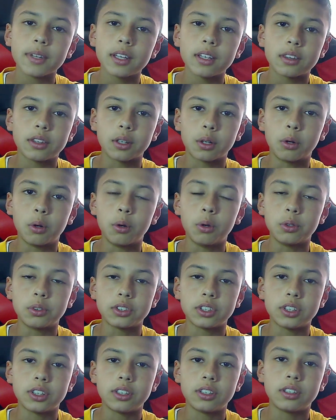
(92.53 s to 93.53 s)
the goals
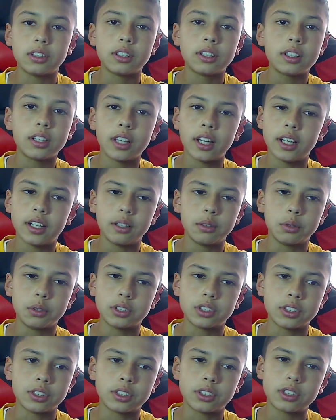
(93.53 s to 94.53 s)
in, and it was
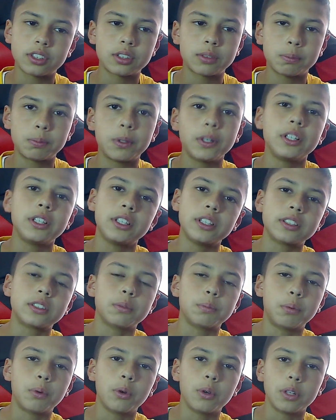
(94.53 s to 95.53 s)
just pretty
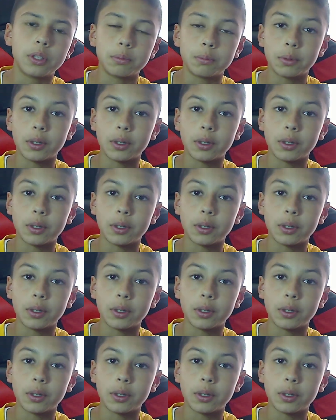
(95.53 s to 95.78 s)
disappointing.